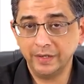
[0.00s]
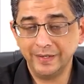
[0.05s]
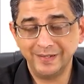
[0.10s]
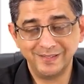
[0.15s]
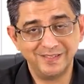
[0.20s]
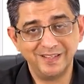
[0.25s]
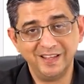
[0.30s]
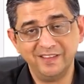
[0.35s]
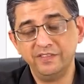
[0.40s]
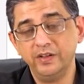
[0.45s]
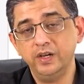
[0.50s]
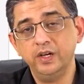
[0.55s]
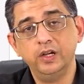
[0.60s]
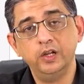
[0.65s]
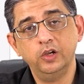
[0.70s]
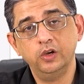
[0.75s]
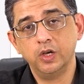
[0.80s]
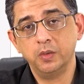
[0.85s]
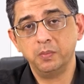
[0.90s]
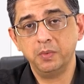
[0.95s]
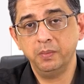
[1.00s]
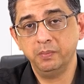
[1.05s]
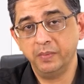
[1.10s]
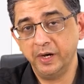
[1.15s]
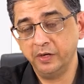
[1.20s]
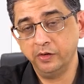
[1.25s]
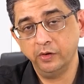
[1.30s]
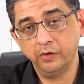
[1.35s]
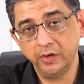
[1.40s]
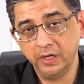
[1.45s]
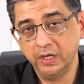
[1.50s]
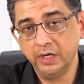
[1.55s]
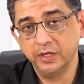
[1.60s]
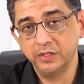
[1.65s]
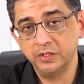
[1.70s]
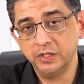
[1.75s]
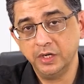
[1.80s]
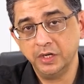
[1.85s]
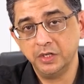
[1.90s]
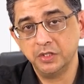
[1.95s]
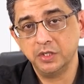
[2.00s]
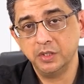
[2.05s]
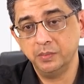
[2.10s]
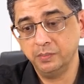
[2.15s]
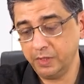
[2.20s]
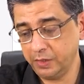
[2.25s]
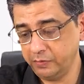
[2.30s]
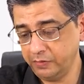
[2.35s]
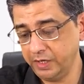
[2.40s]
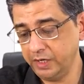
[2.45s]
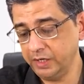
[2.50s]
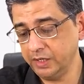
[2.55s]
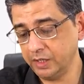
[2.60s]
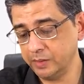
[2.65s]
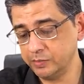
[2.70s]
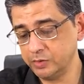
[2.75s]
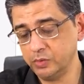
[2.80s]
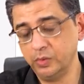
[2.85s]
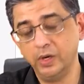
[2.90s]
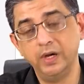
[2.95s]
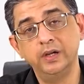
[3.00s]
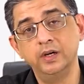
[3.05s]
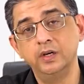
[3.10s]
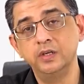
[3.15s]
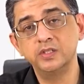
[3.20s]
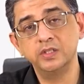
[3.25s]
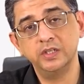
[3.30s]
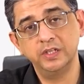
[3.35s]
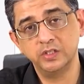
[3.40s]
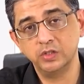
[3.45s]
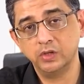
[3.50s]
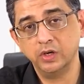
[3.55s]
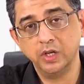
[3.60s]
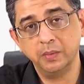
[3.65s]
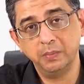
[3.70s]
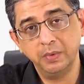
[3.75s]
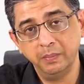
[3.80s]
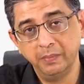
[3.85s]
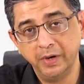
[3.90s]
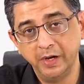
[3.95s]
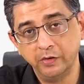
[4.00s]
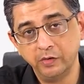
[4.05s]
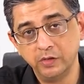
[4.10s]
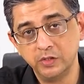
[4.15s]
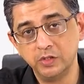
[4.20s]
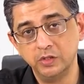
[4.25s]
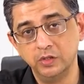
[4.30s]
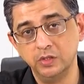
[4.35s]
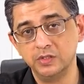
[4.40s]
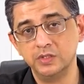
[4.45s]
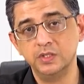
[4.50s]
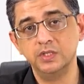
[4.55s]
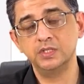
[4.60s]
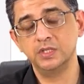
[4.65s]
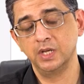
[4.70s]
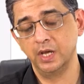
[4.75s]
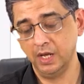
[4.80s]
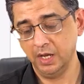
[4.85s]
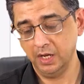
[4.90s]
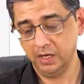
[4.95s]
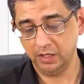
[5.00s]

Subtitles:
it's definitely going to be mitral regurgitation, but when it comes to adults, it's going to be mitral stenosis.